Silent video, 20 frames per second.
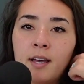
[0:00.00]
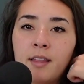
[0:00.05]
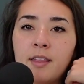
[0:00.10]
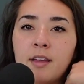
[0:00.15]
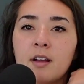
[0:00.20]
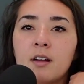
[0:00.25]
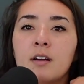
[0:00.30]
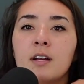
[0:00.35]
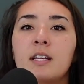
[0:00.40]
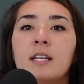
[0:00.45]

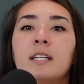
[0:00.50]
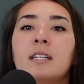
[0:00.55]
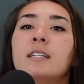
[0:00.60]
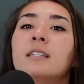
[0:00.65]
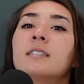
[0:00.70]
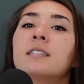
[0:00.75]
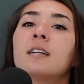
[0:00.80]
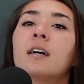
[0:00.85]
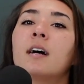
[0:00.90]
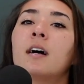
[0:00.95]
There
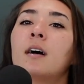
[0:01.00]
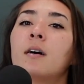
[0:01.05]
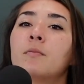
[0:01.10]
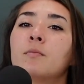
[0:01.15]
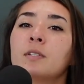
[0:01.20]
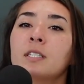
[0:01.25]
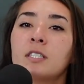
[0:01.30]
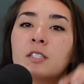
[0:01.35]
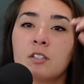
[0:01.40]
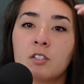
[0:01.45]
is um,
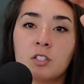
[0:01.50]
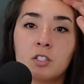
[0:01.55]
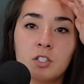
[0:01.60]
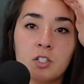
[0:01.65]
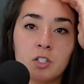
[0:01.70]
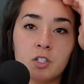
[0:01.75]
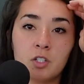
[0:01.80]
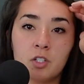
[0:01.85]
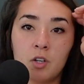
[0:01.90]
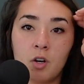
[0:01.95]
research
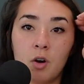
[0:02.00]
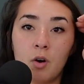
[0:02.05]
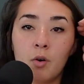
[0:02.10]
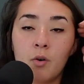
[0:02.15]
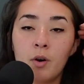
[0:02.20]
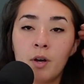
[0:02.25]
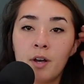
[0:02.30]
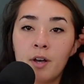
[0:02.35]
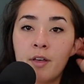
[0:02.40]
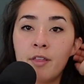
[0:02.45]
to
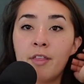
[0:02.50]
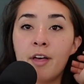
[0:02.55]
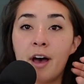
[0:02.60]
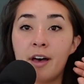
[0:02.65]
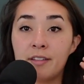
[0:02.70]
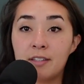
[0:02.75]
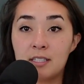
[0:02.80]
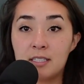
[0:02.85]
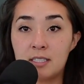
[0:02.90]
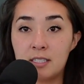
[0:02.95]
show
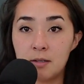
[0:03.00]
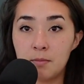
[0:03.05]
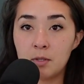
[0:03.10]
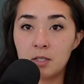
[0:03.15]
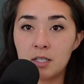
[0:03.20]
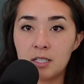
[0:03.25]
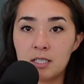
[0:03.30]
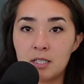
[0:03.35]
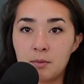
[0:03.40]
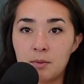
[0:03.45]
that the
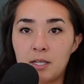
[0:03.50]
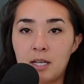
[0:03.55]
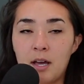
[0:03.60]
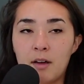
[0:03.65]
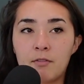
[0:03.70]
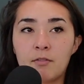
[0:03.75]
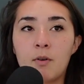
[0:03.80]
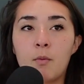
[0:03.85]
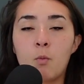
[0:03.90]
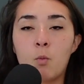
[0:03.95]
stimulus that we
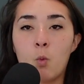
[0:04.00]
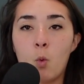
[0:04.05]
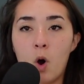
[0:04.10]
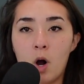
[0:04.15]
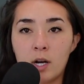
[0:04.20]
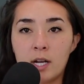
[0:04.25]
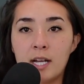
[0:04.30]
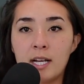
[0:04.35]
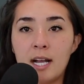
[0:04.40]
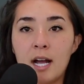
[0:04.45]
get from
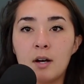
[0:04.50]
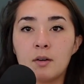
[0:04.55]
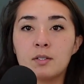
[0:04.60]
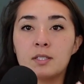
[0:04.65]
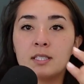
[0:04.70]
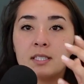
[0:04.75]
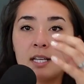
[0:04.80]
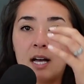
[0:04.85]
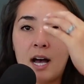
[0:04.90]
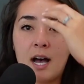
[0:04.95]
walking
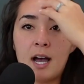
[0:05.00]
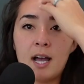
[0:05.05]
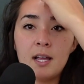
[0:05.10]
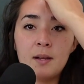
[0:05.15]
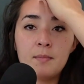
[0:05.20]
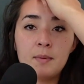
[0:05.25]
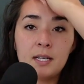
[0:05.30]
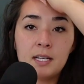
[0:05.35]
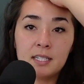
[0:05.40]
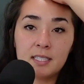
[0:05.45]

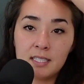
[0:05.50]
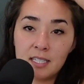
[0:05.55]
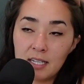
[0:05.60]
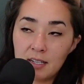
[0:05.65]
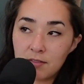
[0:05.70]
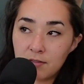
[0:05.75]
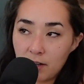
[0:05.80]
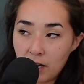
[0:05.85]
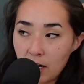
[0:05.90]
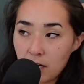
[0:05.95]
outside because the
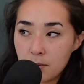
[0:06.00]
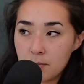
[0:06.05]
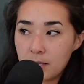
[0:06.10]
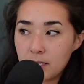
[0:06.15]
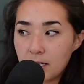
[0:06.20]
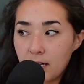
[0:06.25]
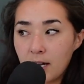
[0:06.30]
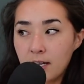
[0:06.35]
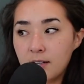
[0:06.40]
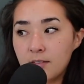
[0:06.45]

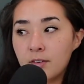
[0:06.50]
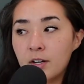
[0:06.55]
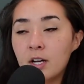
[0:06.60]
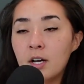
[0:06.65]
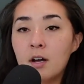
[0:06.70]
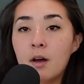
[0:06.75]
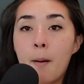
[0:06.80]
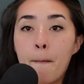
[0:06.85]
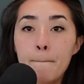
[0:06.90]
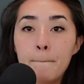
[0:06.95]
environment kind of
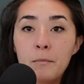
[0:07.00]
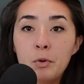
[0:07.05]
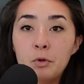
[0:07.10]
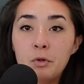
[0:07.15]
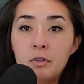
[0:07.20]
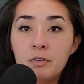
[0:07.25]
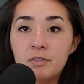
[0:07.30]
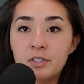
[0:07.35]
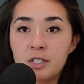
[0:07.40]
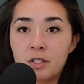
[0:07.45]

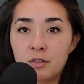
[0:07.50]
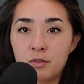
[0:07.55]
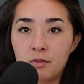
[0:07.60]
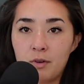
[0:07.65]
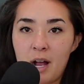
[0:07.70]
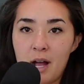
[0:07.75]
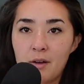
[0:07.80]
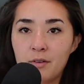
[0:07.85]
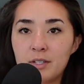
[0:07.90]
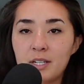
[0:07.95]
moves
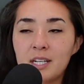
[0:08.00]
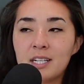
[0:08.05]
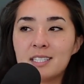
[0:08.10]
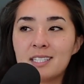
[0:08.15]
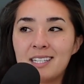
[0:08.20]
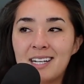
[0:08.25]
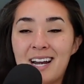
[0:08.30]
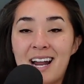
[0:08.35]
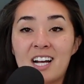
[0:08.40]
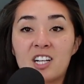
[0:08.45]
around us
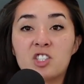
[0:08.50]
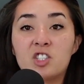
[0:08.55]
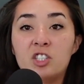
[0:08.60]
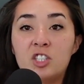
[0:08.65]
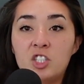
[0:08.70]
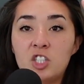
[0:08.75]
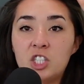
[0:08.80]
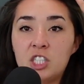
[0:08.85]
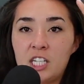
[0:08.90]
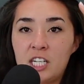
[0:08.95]
and it actually
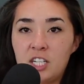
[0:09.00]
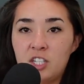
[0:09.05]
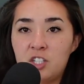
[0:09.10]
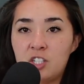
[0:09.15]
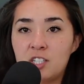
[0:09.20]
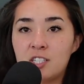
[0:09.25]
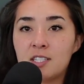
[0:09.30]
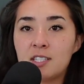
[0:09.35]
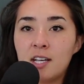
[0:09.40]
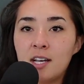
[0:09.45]

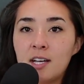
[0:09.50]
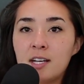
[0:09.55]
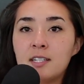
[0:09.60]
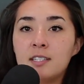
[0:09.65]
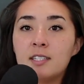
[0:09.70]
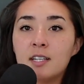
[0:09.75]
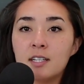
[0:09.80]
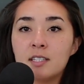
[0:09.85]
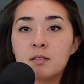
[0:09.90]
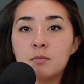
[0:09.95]
changes
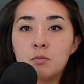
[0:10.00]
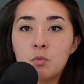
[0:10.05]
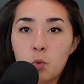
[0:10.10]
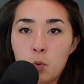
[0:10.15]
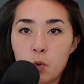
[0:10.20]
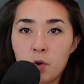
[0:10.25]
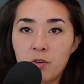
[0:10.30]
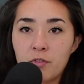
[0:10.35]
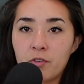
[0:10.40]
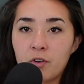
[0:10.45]
does
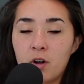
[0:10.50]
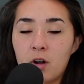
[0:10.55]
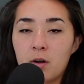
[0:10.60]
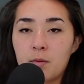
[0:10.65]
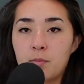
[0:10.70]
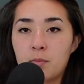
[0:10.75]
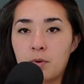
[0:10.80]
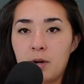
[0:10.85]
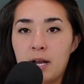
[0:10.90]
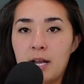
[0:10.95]
more for our
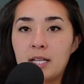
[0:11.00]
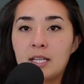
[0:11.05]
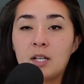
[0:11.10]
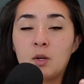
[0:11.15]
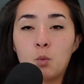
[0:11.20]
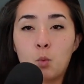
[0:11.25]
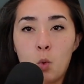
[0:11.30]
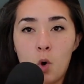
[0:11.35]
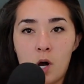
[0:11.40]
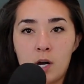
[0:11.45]
brain
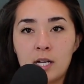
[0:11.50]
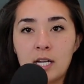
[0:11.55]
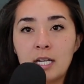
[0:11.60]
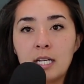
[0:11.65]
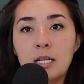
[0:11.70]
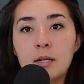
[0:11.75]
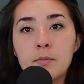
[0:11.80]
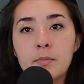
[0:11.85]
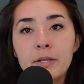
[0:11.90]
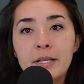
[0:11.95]
than
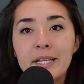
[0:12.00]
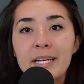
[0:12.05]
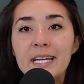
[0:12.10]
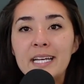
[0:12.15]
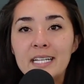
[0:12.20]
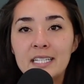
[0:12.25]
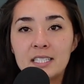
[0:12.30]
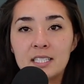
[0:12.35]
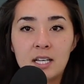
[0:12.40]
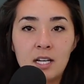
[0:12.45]
walking in
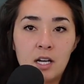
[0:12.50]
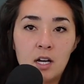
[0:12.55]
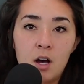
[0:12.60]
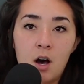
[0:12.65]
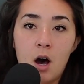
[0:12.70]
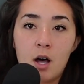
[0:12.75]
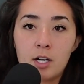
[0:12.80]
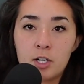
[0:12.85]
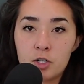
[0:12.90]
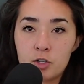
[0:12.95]
place
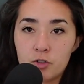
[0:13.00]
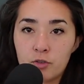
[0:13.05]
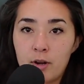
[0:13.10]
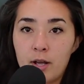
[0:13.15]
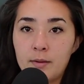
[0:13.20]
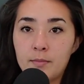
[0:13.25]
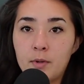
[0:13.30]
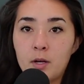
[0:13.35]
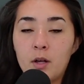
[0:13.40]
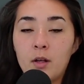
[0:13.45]
on a
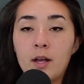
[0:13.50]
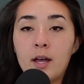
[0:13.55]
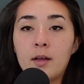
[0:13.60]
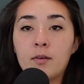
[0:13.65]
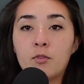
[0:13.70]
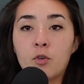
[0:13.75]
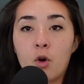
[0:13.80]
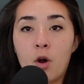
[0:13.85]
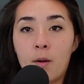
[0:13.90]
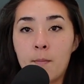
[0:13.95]
treadmill well,
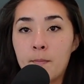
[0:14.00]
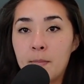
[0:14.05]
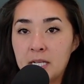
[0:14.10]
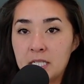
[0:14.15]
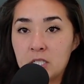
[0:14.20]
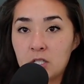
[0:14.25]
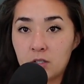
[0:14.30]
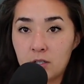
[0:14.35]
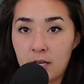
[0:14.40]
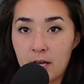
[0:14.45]
for our
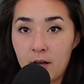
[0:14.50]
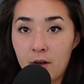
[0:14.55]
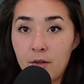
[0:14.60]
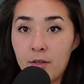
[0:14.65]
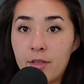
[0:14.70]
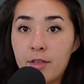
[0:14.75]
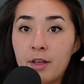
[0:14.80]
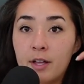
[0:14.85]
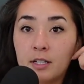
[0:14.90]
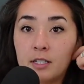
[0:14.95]
mental
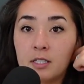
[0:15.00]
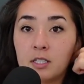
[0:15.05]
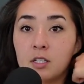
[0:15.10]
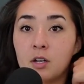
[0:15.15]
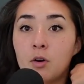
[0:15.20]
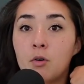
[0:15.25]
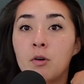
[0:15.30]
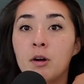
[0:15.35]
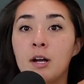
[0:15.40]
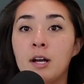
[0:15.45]
health. And
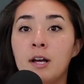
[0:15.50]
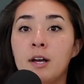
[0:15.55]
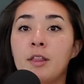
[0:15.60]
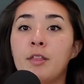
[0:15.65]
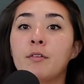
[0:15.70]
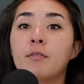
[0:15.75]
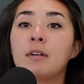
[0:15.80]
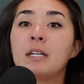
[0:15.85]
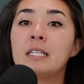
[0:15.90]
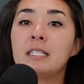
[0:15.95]
so,
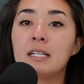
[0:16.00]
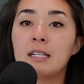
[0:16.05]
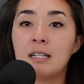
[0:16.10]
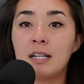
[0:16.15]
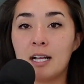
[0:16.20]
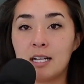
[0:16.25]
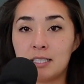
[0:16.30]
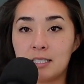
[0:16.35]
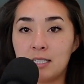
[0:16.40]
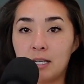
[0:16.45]
the reason
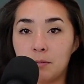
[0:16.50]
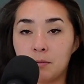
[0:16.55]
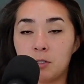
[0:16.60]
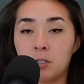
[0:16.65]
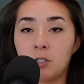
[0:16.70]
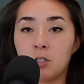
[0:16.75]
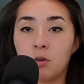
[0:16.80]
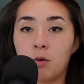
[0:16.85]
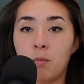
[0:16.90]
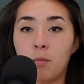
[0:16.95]
that steps
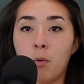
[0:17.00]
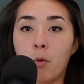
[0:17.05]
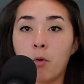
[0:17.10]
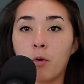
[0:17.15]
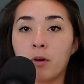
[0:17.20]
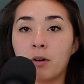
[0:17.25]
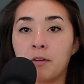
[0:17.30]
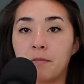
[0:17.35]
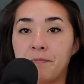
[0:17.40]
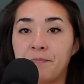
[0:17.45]
are so
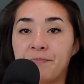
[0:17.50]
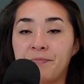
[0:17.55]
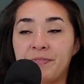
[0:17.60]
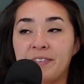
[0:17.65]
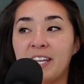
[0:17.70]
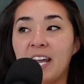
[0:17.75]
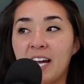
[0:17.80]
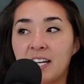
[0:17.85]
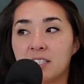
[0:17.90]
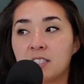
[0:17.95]
important
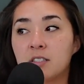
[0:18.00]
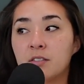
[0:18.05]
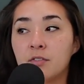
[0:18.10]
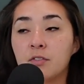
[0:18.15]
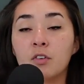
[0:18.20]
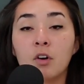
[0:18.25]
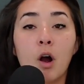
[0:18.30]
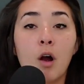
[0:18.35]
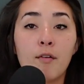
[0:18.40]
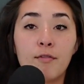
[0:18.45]
yes,
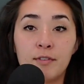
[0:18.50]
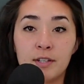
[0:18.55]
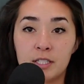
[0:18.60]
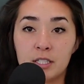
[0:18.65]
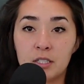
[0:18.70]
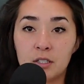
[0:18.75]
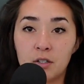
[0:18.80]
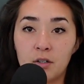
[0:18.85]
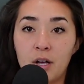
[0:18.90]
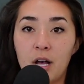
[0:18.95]
for our
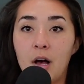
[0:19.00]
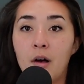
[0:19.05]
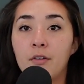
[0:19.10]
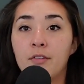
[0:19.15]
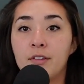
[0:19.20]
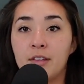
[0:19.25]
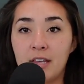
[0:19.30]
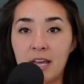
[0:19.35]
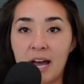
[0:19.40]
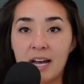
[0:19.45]
physical
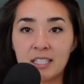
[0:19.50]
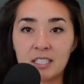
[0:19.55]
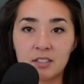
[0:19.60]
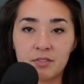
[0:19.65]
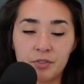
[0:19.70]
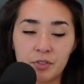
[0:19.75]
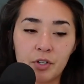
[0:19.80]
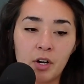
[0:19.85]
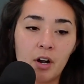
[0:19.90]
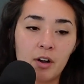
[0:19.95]
health, yes,
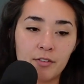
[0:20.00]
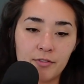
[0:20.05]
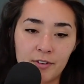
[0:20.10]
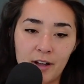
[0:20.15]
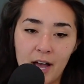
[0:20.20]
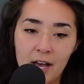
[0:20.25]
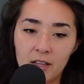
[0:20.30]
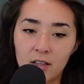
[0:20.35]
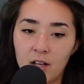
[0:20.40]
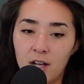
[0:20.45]
for our
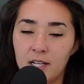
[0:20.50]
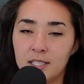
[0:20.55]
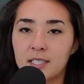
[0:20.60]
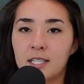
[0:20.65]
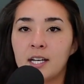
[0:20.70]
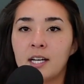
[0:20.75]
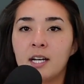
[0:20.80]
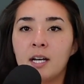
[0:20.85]
fat loss,